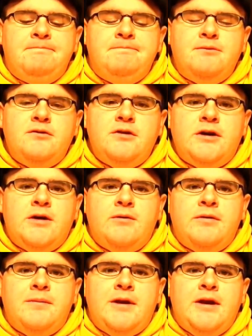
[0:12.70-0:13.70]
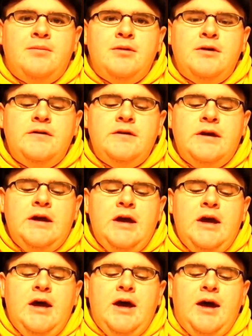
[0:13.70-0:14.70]
Start out with my numbers.
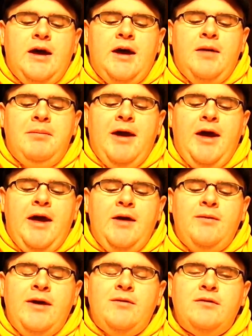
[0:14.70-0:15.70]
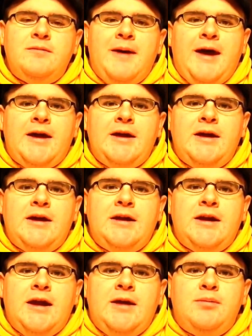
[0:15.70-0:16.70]
My high weight was back
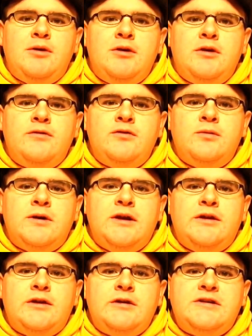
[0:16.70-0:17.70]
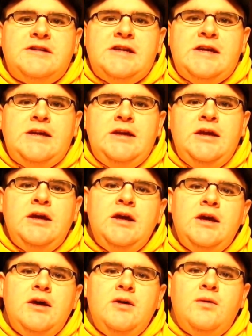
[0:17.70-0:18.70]
in April of 2013
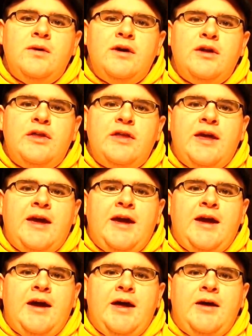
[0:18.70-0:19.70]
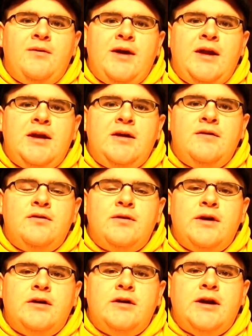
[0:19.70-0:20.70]
with a high weight of
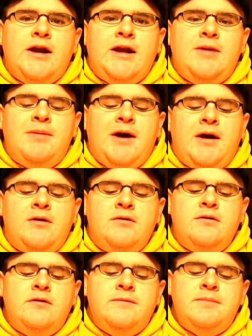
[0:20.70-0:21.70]
380 pounds.